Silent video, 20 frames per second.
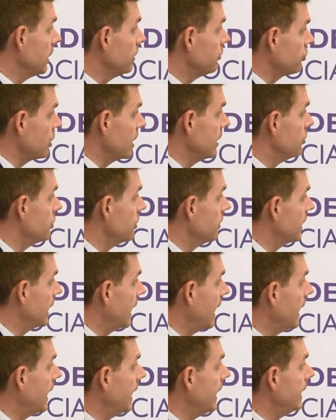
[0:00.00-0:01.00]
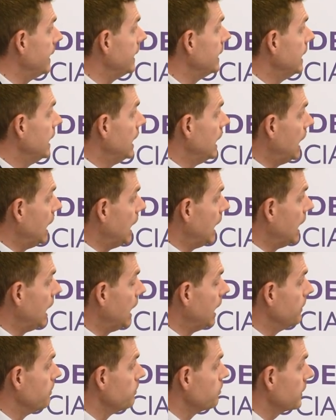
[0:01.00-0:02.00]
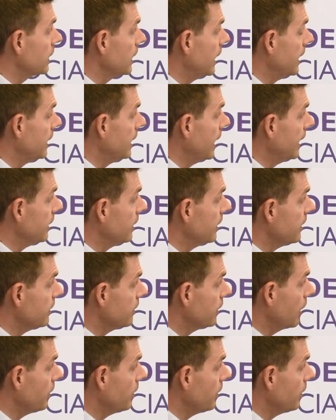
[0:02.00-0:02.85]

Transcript: Change UK, and